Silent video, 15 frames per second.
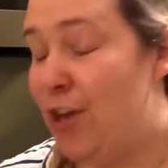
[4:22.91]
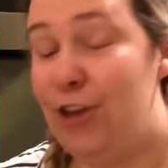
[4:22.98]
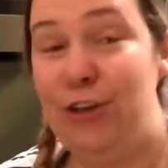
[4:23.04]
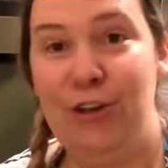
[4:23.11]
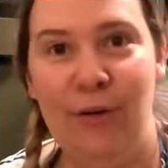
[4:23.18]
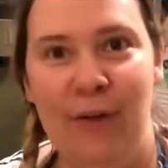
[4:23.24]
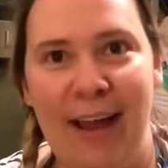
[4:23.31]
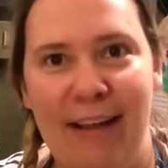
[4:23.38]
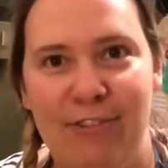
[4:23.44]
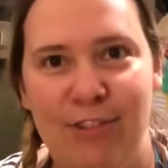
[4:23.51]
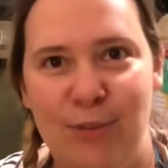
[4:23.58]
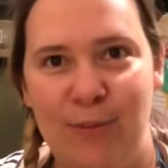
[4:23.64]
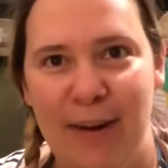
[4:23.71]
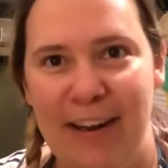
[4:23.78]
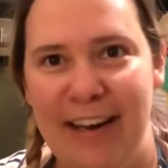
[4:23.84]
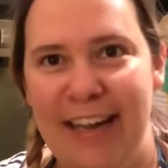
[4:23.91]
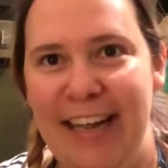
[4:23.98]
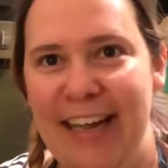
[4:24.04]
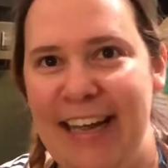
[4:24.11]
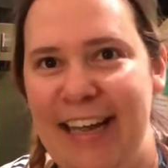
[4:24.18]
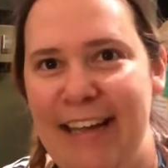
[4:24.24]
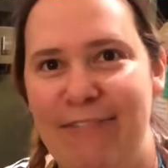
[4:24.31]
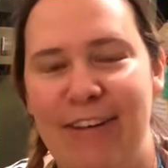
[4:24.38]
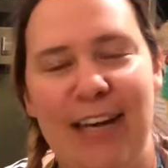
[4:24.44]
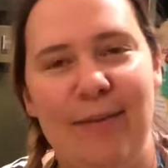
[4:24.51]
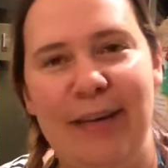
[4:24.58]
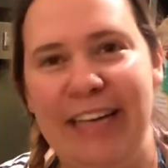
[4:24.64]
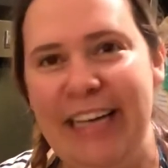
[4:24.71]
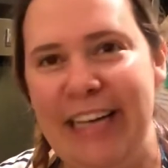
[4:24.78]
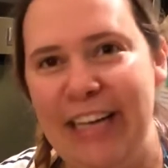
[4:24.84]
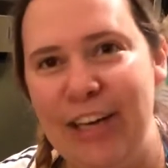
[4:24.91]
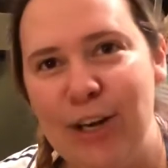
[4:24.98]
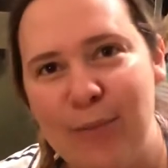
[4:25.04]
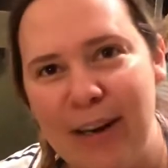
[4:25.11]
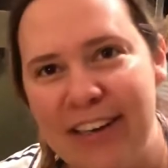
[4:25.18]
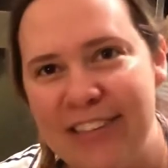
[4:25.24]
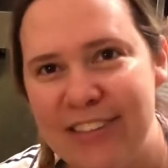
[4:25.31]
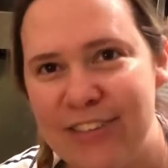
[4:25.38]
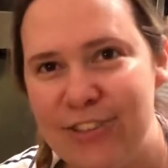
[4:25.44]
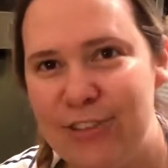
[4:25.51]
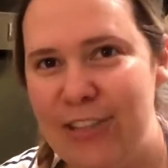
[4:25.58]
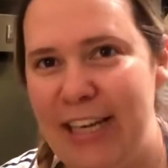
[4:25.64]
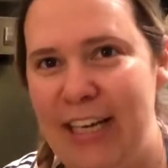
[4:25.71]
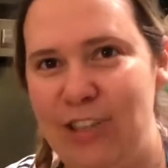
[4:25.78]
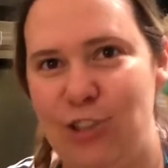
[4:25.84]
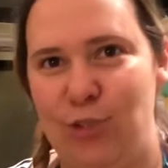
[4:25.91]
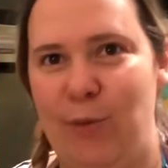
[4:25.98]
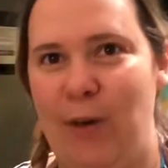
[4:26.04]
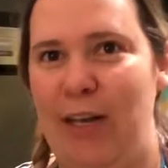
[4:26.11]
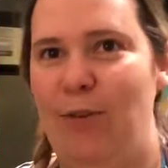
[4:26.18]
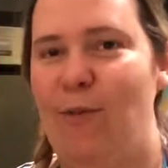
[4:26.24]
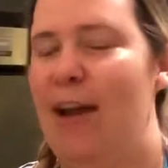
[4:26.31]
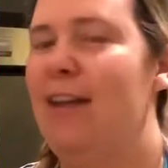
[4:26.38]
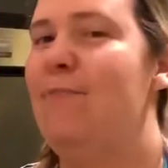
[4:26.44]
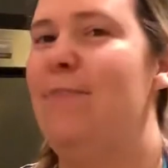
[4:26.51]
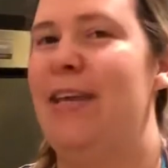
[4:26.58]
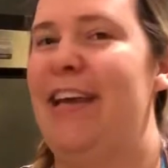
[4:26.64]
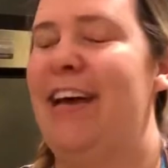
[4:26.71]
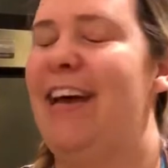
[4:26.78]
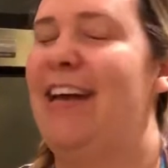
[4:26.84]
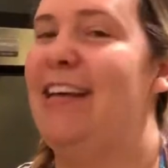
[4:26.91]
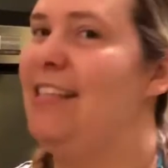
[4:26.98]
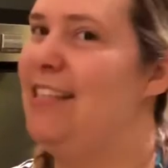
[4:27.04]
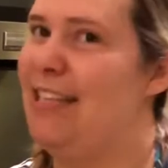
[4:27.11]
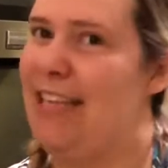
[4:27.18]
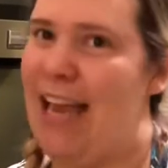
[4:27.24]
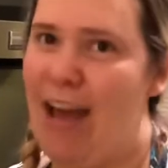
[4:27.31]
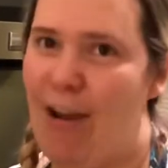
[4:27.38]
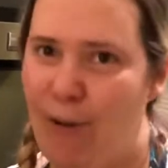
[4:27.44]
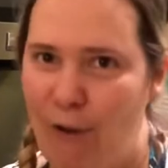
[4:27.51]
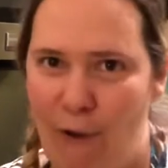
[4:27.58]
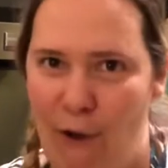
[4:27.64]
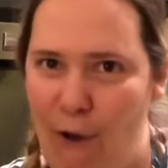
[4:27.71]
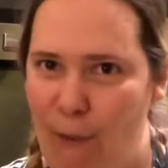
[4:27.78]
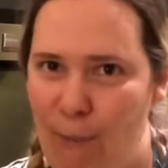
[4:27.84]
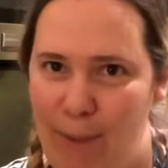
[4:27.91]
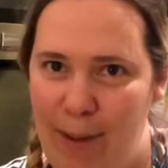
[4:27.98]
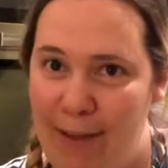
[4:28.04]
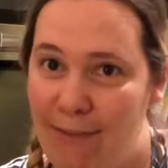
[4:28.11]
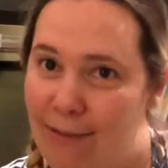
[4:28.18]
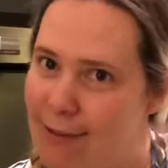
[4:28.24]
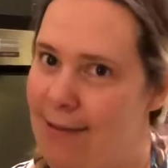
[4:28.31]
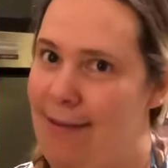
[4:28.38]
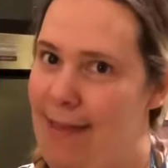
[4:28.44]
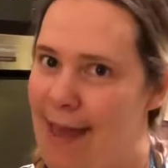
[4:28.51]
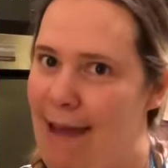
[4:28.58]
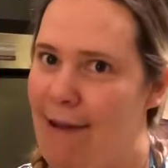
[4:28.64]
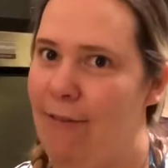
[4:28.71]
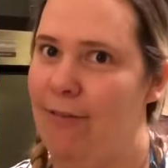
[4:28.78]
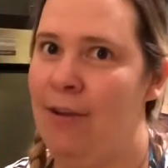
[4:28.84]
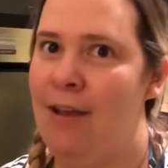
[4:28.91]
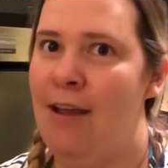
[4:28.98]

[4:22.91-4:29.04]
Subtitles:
You don't have to worry if anybody eating your bread is under the age of 21, because the alcohol will cook out.